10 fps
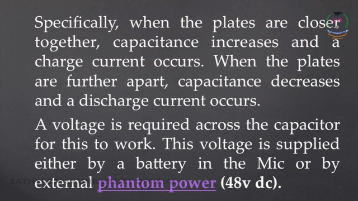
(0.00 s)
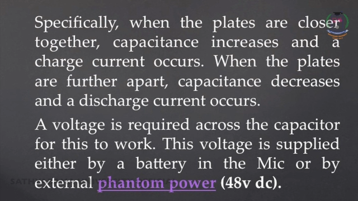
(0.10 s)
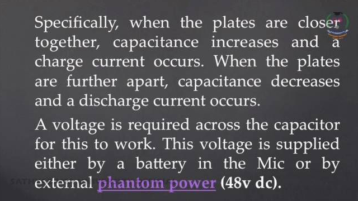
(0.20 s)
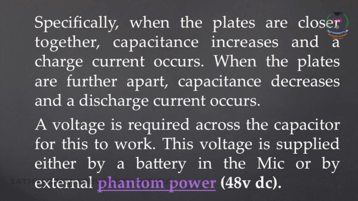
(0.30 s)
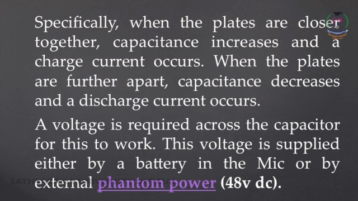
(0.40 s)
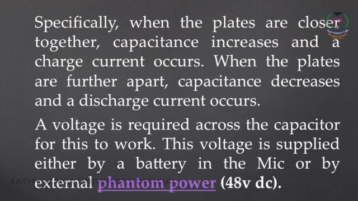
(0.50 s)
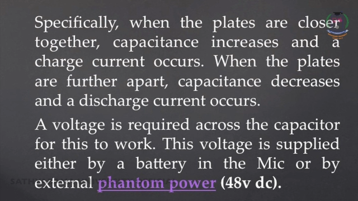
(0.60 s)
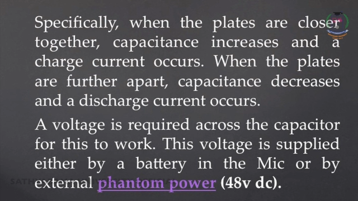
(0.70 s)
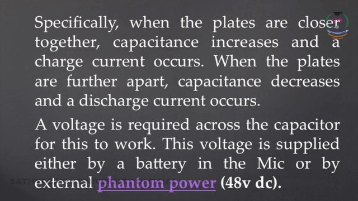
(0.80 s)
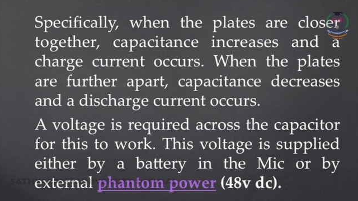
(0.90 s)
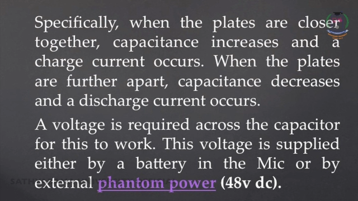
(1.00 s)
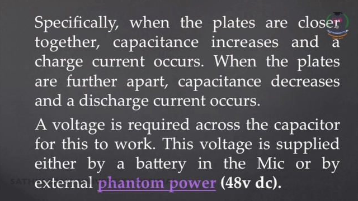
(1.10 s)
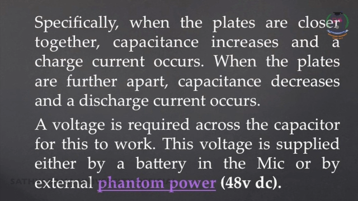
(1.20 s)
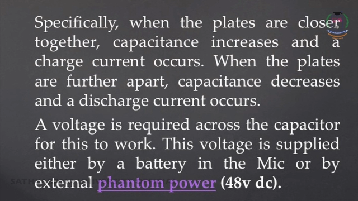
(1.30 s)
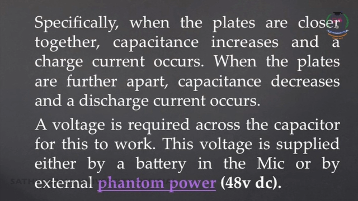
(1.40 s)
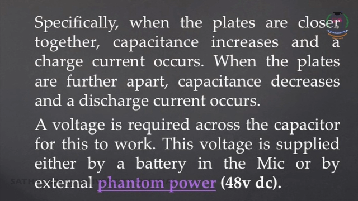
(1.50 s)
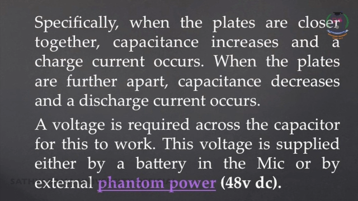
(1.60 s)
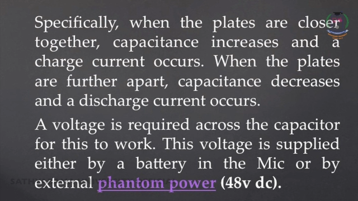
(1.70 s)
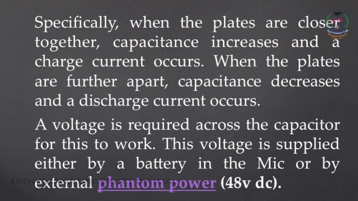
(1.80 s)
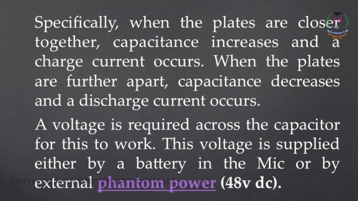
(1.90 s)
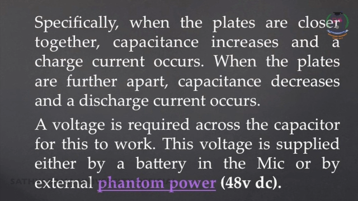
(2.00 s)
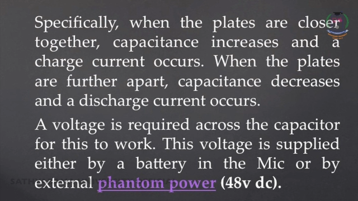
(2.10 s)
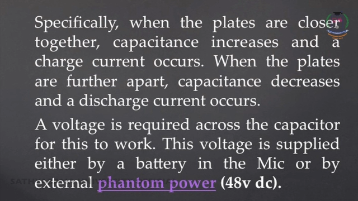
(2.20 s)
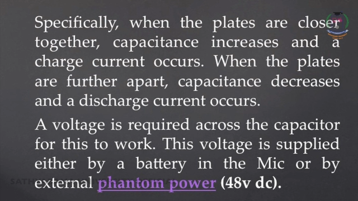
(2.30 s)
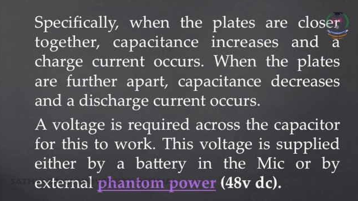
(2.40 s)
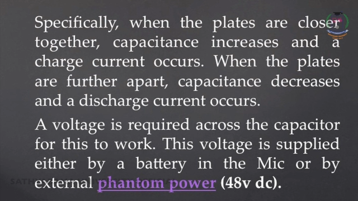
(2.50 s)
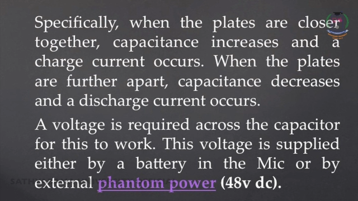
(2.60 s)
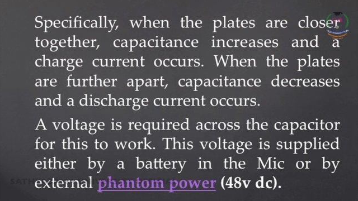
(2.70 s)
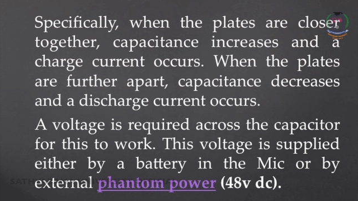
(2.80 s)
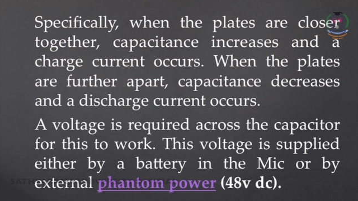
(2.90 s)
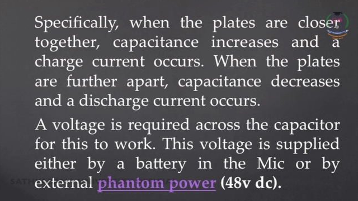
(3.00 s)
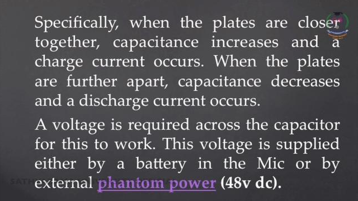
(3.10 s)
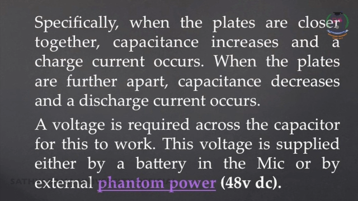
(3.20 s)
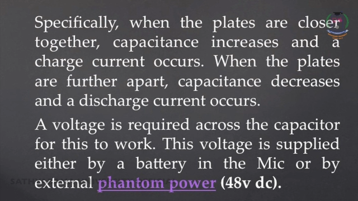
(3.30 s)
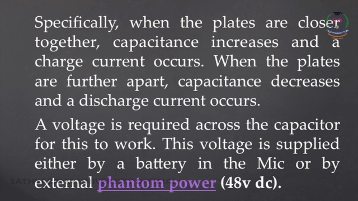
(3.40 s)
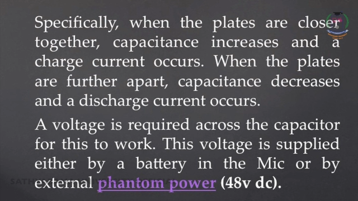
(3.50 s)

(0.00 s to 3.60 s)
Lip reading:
Nobody's mouth can be seen.